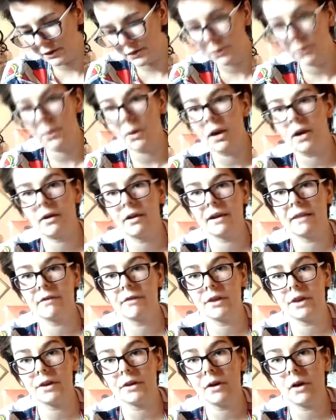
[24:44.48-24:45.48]
do a
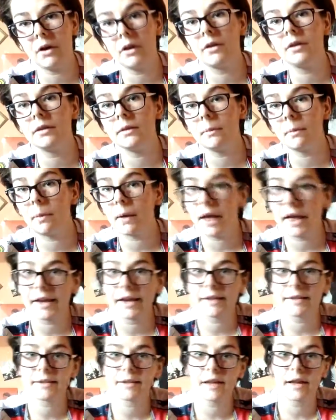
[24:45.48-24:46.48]
review on
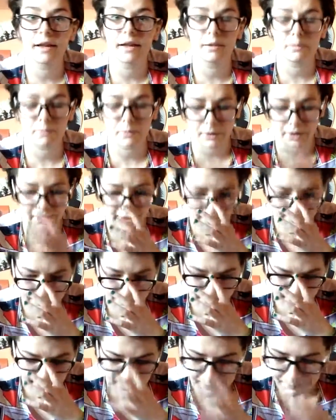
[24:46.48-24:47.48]
Blackest Night and
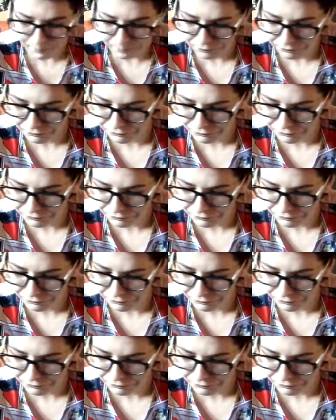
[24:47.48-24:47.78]
Brightest Day,